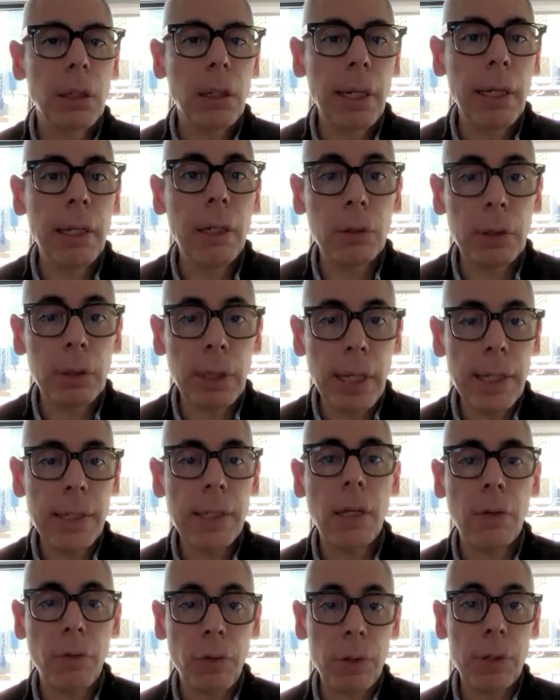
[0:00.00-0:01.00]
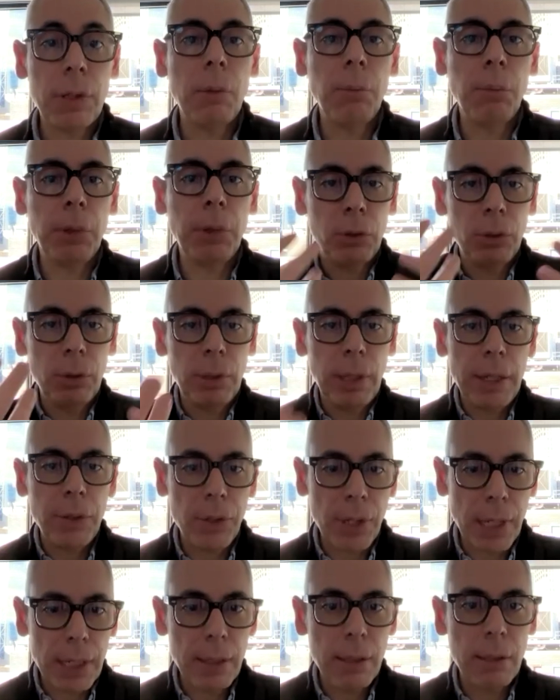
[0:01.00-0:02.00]
a lot easier for someone to
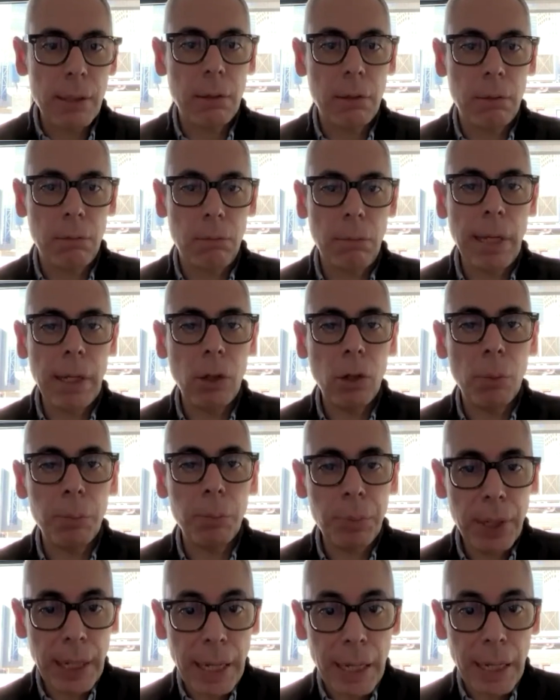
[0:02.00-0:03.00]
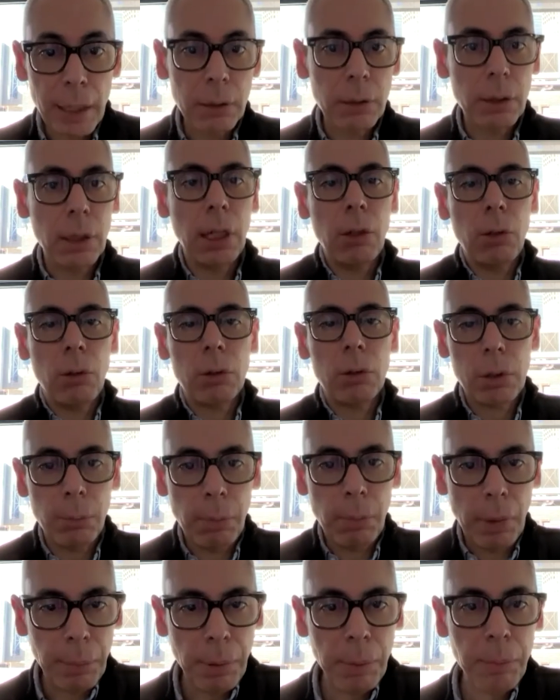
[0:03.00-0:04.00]
digest and comprehend, and also
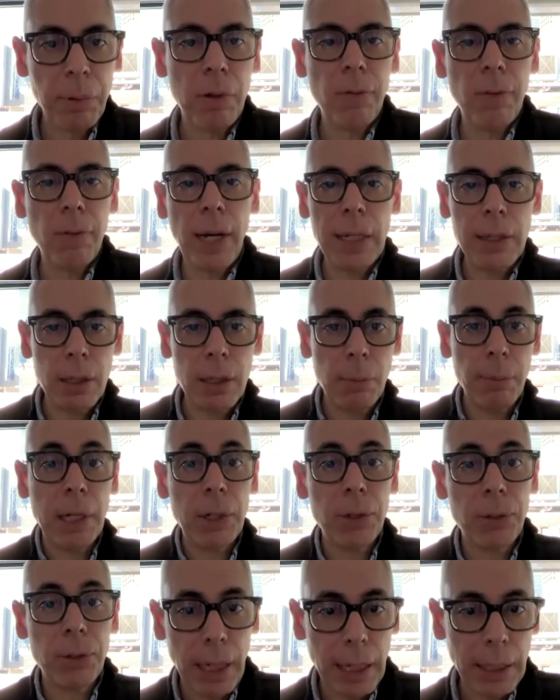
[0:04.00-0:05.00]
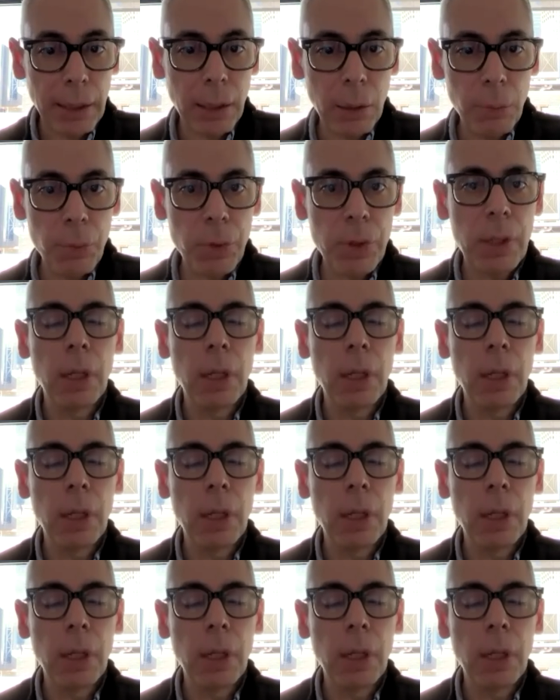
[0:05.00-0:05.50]
maybe provide some action items.